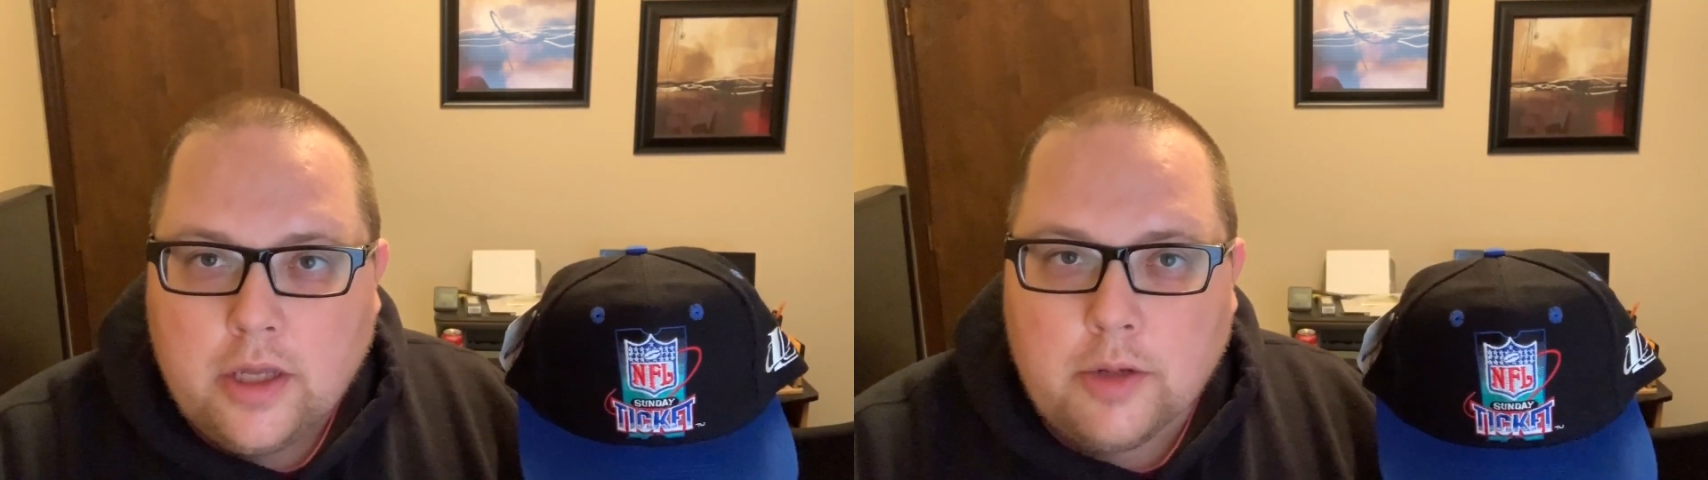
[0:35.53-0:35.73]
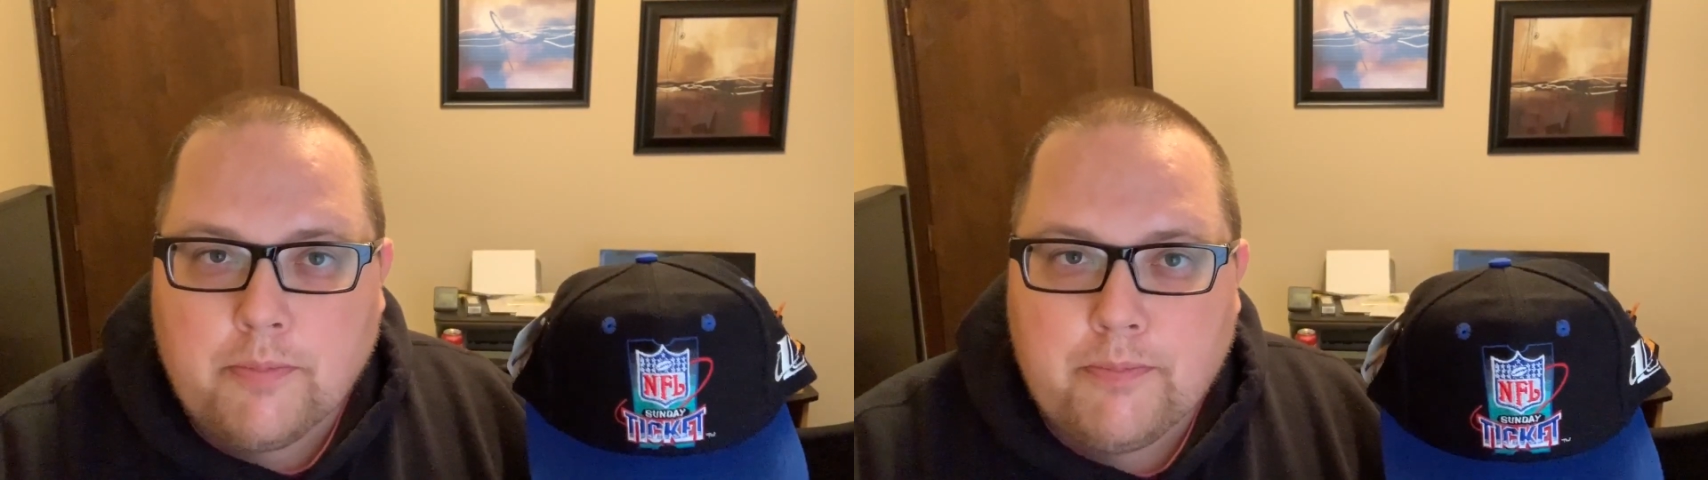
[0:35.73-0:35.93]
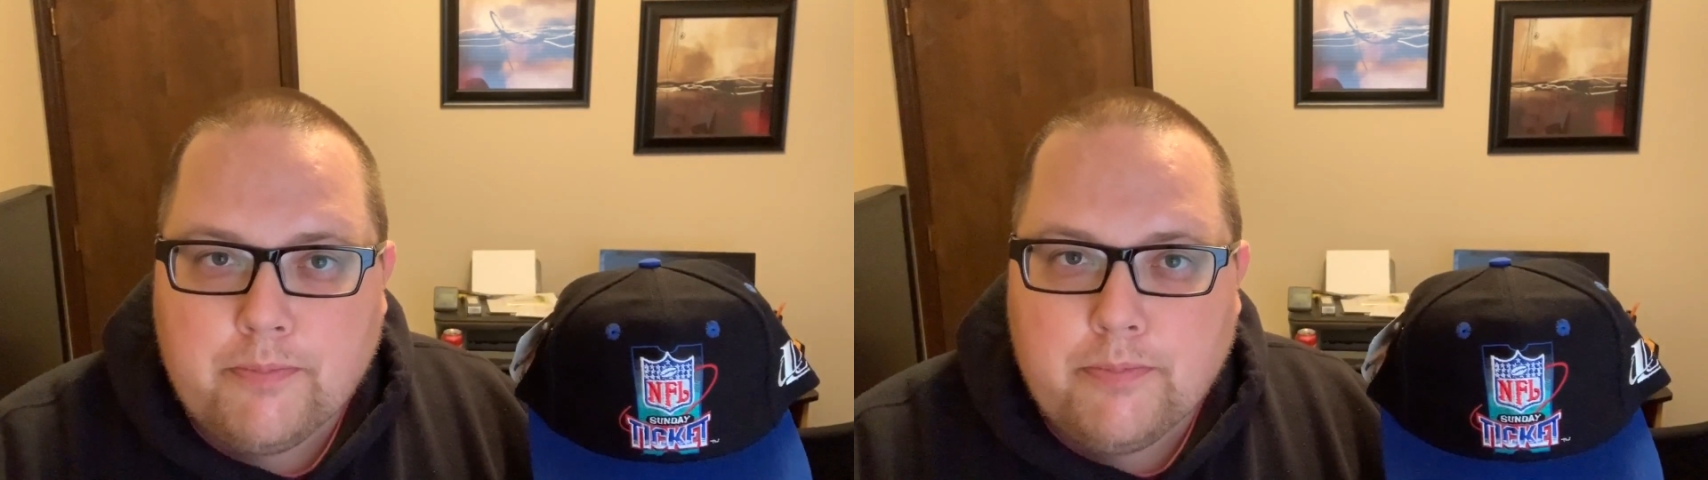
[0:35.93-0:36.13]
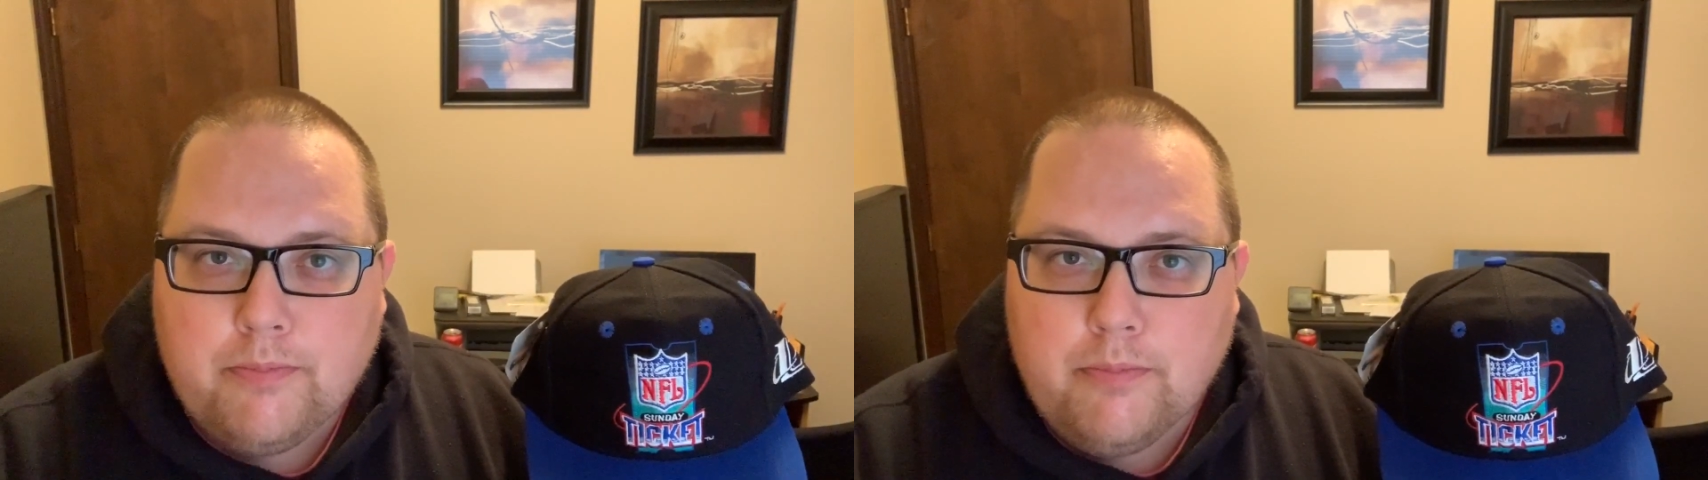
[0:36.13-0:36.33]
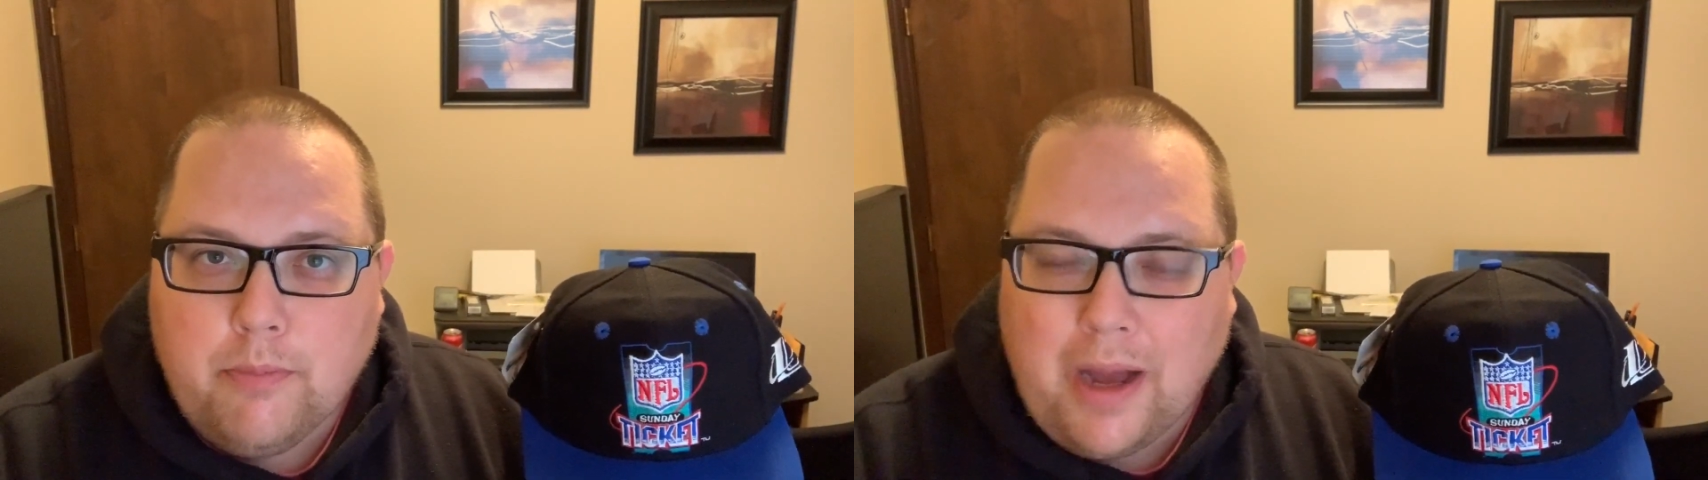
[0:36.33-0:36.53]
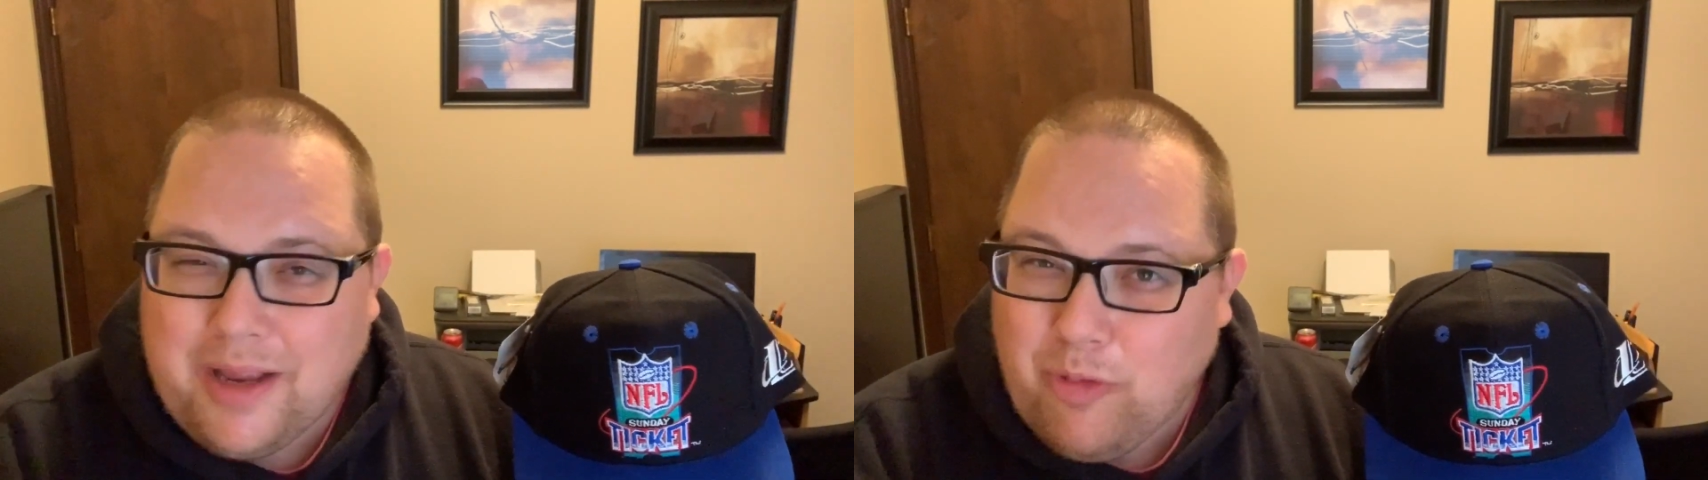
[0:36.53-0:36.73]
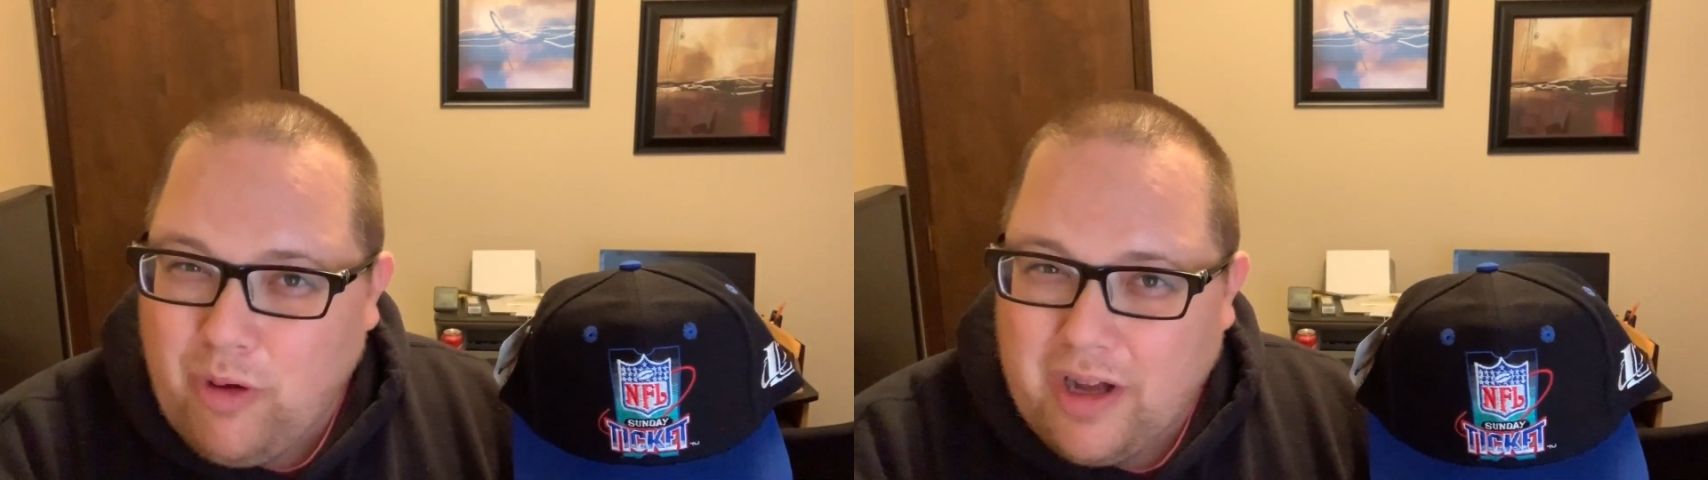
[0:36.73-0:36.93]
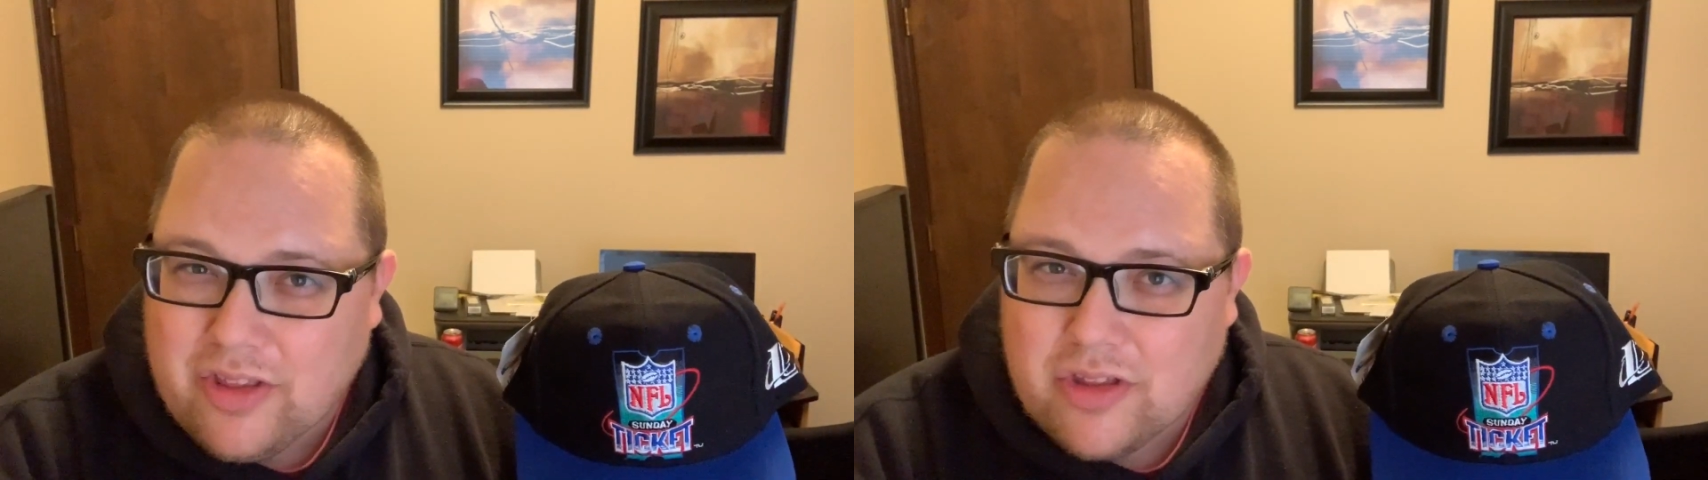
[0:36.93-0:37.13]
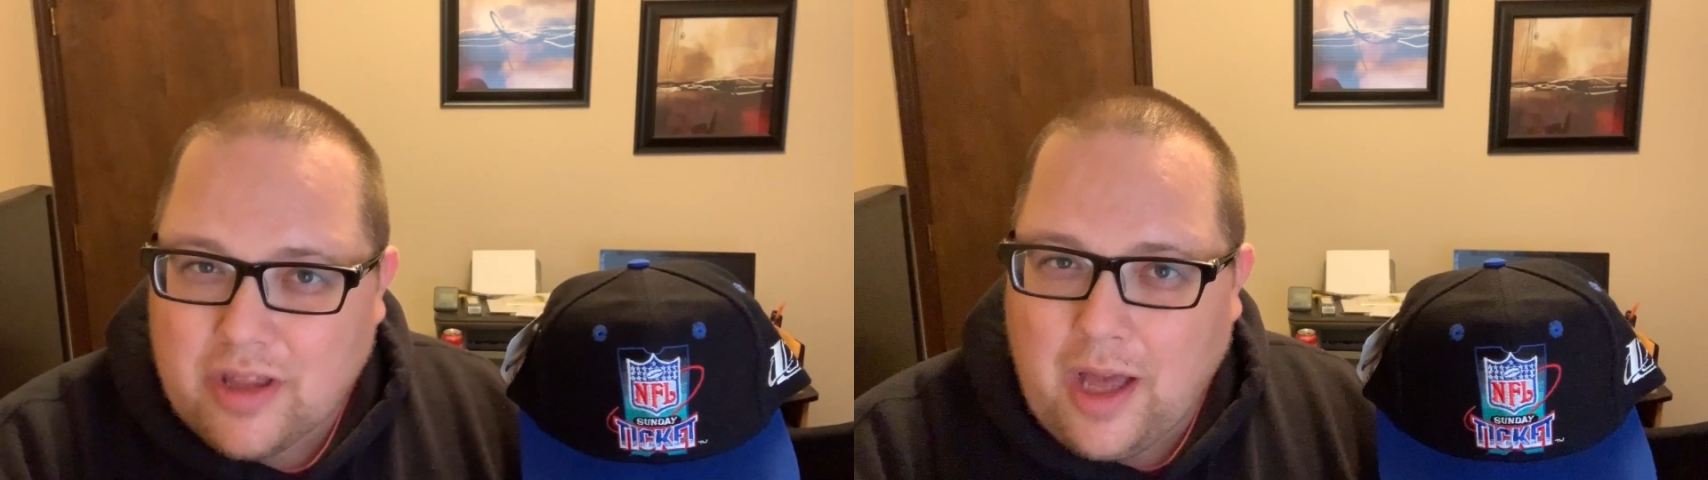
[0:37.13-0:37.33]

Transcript: you might watch.